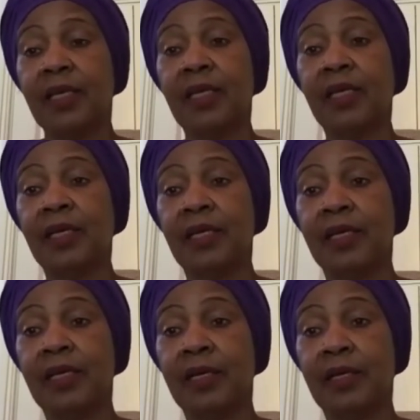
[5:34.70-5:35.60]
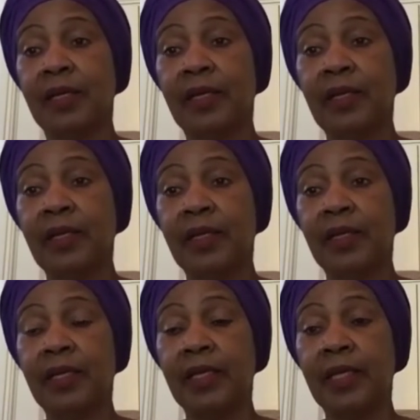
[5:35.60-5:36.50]
uh,
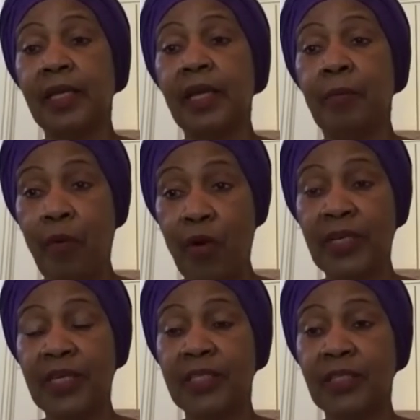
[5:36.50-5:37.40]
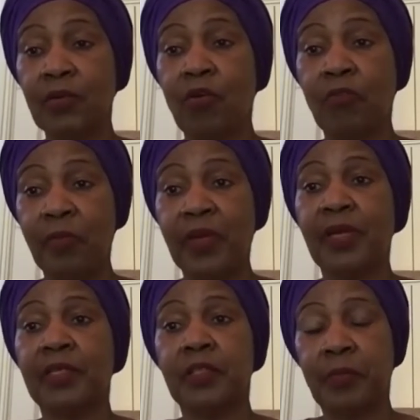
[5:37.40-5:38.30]
the importance of being
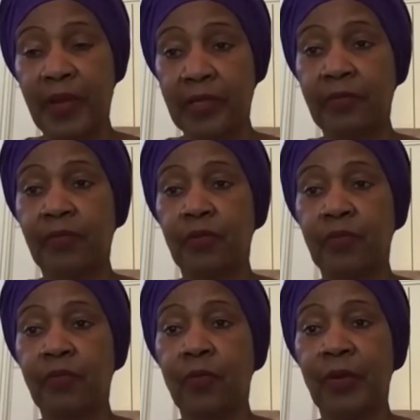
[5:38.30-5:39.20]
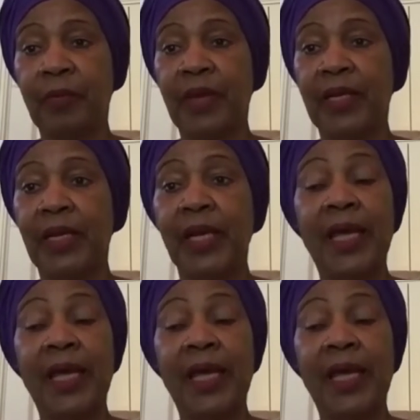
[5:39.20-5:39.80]
respectful for women.